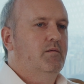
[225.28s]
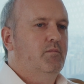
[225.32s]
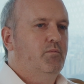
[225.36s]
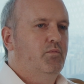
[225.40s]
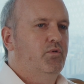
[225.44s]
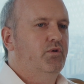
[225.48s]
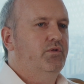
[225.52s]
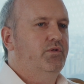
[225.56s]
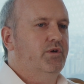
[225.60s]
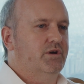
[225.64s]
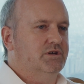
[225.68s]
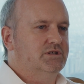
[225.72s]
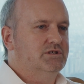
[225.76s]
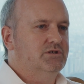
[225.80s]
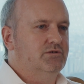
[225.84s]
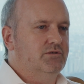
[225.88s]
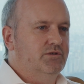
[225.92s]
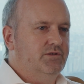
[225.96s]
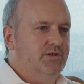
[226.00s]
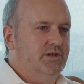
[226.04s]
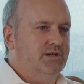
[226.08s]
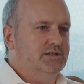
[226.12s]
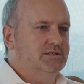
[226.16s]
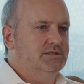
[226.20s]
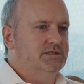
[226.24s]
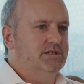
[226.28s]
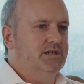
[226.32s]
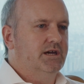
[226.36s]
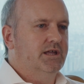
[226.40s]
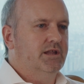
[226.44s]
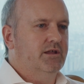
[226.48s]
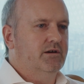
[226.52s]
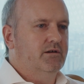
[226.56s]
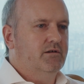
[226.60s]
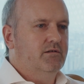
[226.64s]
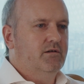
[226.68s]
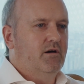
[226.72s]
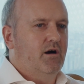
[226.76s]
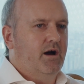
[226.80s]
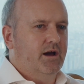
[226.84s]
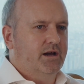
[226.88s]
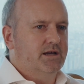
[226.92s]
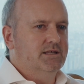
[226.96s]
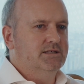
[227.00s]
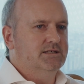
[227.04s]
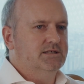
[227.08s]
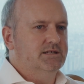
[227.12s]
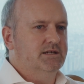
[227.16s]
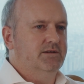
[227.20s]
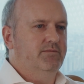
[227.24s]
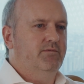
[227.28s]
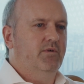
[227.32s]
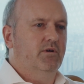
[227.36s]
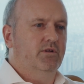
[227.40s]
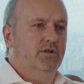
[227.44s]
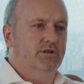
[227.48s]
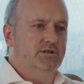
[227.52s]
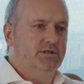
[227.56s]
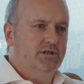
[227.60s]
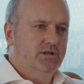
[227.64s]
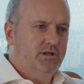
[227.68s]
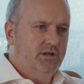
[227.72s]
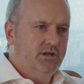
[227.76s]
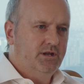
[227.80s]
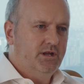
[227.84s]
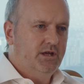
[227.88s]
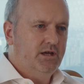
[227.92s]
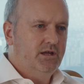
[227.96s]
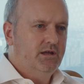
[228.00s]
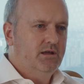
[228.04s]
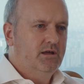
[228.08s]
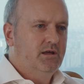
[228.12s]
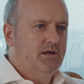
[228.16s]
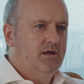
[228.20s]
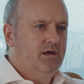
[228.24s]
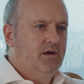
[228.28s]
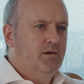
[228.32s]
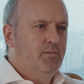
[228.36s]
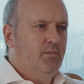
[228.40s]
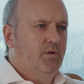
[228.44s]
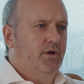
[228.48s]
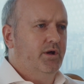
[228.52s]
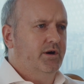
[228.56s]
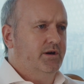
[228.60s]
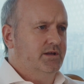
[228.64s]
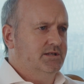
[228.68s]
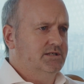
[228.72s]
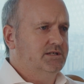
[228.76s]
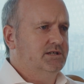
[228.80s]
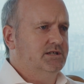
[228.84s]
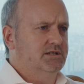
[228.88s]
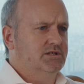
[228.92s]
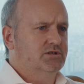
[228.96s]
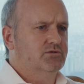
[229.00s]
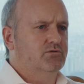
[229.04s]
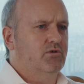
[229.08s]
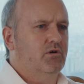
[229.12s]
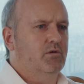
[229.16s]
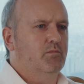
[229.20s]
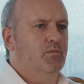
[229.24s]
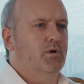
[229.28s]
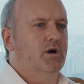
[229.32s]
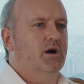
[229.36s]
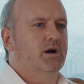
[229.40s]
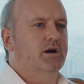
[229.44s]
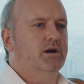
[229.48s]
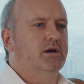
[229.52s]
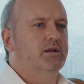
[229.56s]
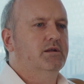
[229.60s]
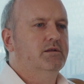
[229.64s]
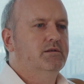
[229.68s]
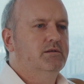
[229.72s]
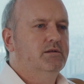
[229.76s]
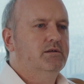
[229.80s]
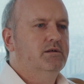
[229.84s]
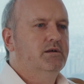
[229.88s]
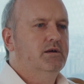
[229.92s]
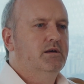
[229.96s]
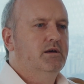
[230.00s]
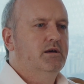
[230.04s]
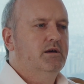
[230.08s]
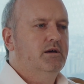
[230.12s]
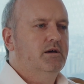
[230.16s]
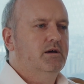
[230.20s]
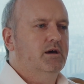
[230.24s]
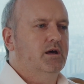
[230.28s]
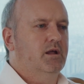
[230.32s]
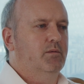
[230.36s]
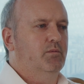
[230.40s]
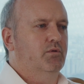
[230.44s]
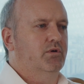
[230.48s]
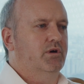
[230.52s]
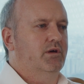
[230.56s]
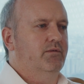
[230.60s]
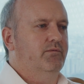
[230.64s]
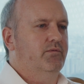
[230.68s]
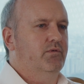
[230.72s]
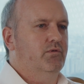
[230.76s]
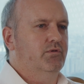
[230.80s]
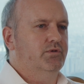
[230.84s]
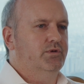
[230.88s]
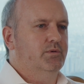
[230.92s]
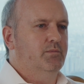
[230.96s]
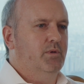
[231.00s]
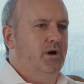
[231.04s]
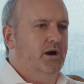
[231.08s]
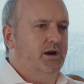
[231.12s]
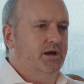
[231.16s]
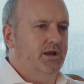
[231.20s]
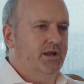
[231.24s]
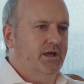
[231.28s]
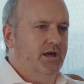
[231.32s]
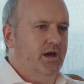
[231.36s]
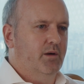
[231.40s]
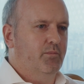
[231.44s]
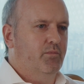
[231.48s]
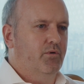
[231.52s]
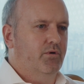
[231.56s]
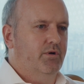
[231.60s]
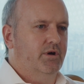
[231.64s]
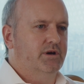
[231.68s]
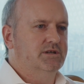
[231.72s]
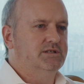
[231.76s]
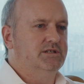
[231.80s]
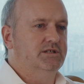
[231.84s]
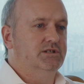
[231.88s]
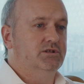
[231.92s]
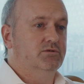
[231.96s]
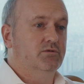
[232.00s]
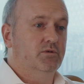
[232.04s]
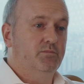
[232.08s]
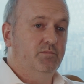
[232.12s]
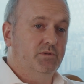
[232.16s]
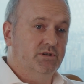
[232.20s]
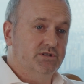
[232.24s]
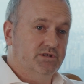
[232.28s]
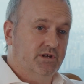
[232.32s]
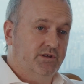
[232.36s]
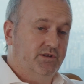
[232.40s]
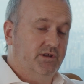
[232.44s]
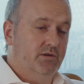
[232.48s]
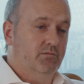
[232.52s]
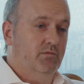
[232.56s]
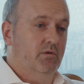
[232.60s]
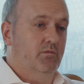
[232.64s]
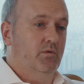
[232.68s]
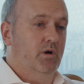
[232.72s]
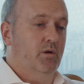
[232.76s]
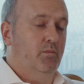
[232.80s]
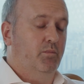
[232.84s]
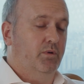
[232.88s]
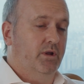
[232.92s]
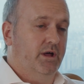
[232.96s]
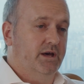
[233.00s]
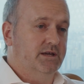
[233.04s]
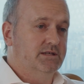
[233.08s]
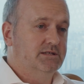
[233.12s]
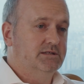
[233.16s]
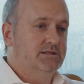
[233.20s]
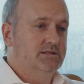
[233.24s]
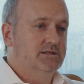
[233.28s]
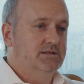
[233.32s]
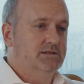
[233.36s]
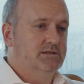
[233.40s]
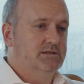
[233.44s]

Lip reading: Put those two things together, I can see volatility, but I can see a strong market. I'm looking forward to marketing our products into it because I think we're well placed.